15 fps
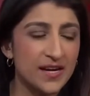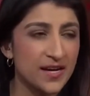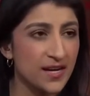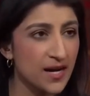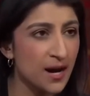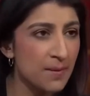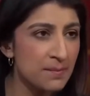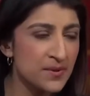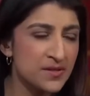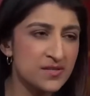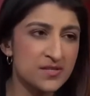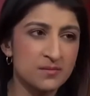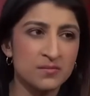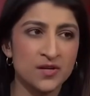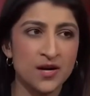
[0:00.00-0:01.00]

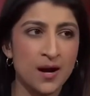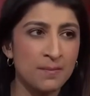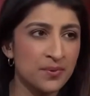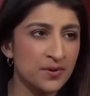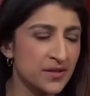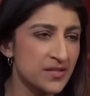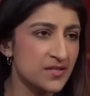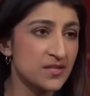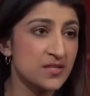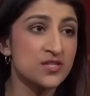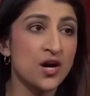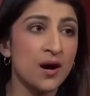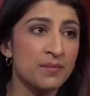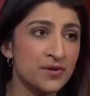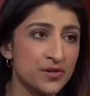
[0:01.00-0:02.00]
incumbents and monopolists and
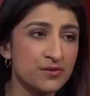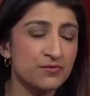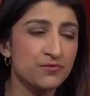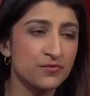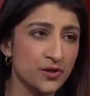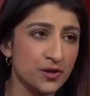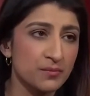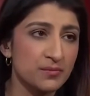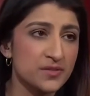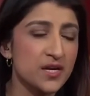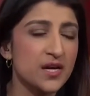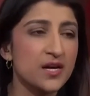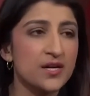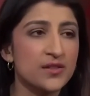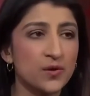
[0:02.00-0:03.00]
dominant firms